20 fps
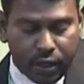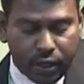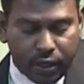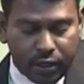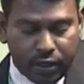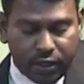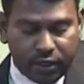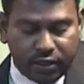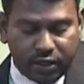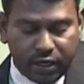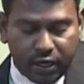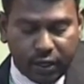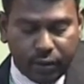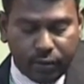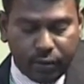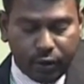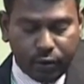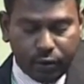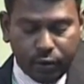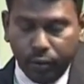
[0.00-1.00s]
literature
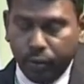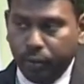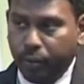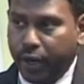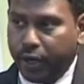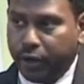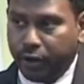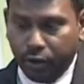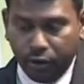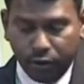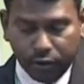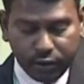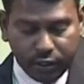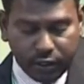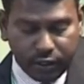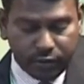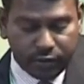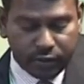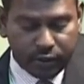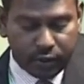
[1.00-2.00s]
review,
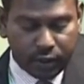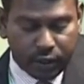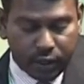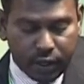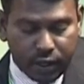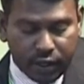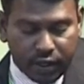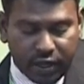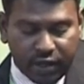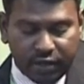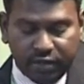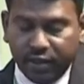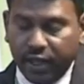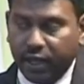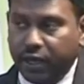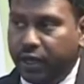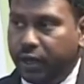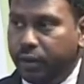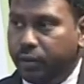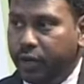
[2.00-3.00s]
methodologies, case
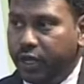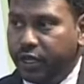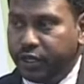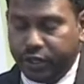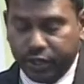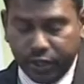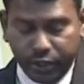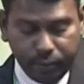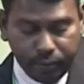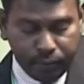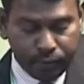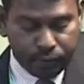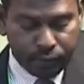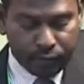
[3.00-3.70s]
study in Malaysia,